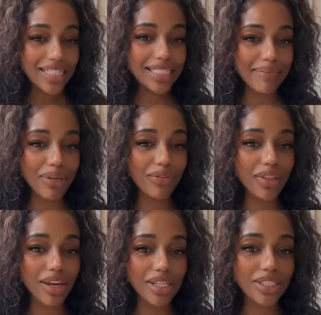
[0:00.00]
Some of you are
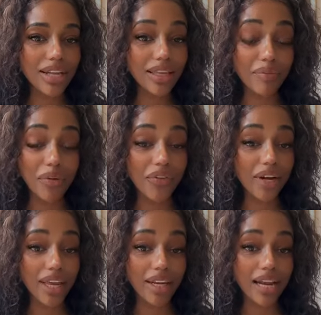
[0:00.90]
really going to start thinking with
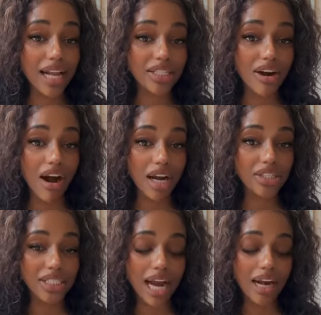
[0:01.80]
your head and not your heart
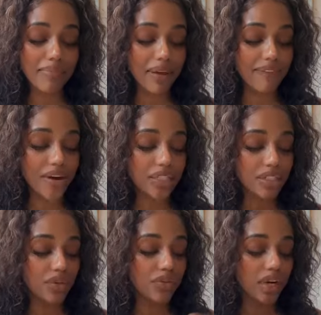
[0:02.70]
because you're tired of being
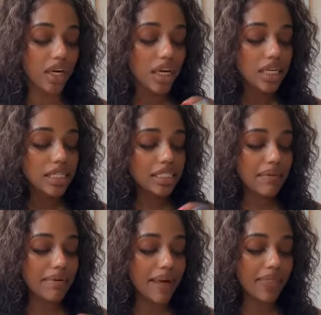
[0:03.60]
fucked over.
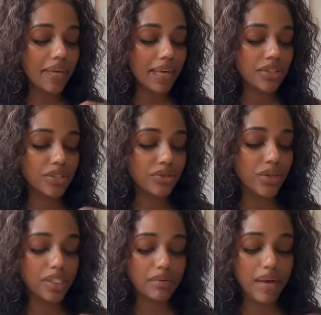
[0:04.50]
Tell me about the King of
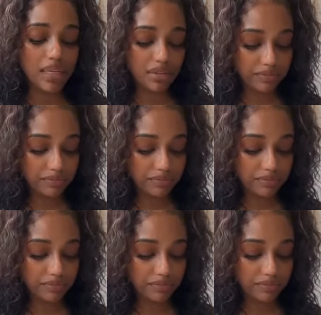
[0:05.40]
Swords. What?